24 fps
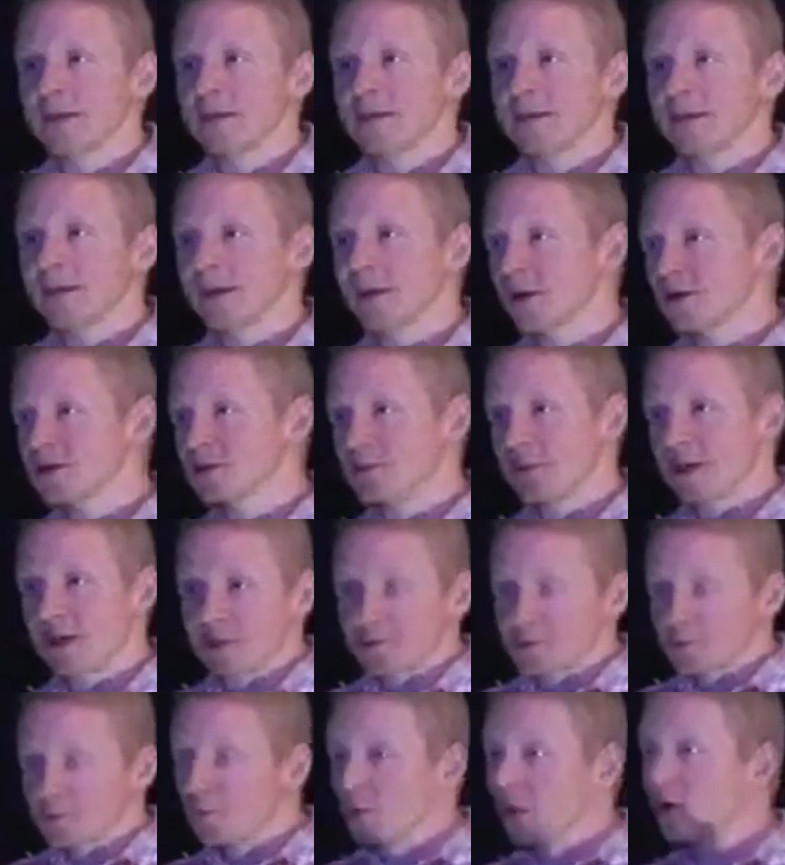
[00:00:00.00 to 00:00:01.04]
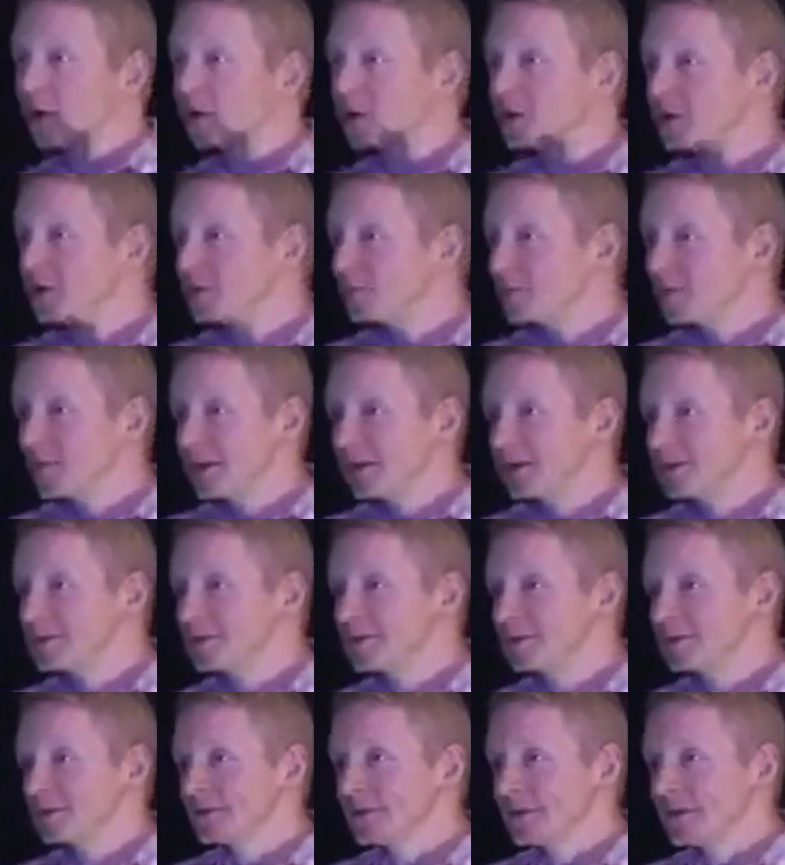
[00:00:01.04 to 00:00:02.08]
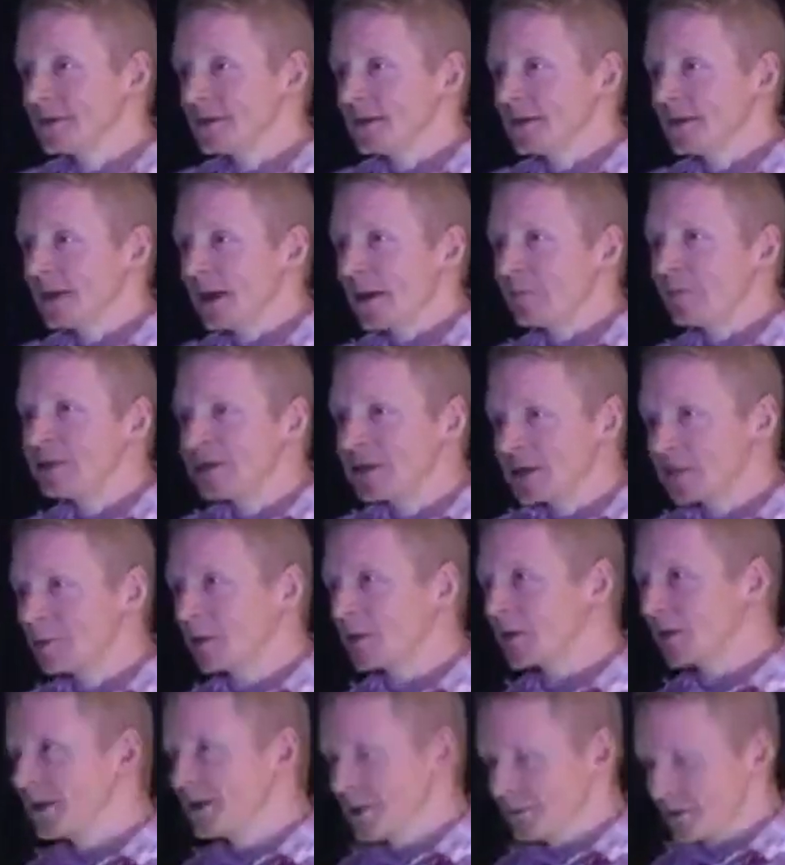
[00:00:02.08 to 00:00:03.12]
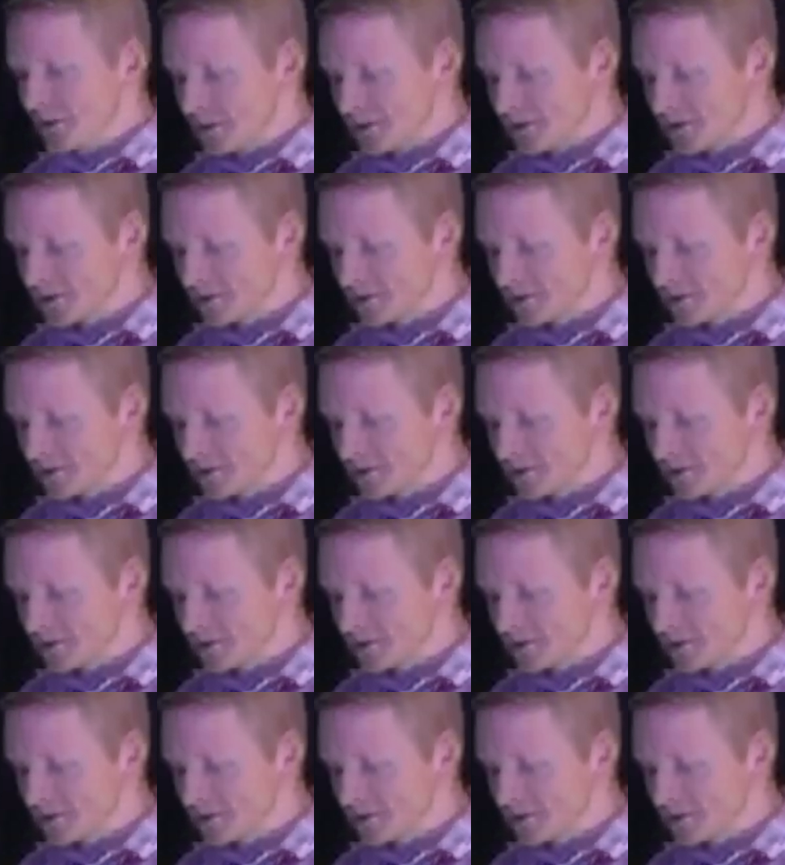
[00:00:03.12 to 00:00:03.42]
that our spouse or our good friends have become our enemies.